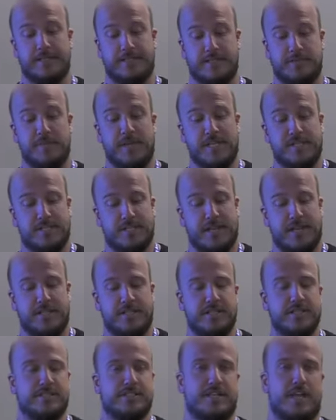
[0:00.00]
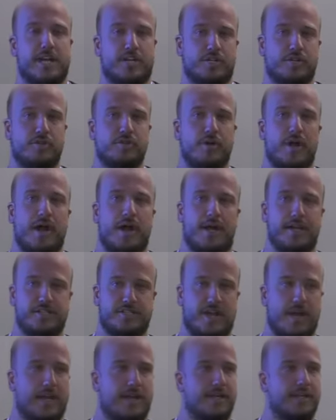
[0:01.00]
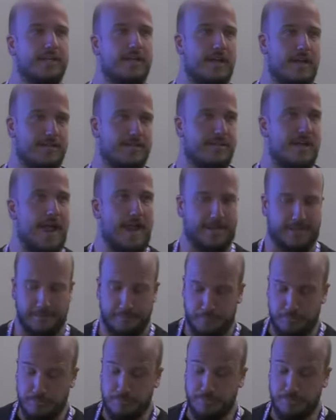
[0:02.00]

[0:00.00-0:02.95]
this may indicate a session hijacking attack.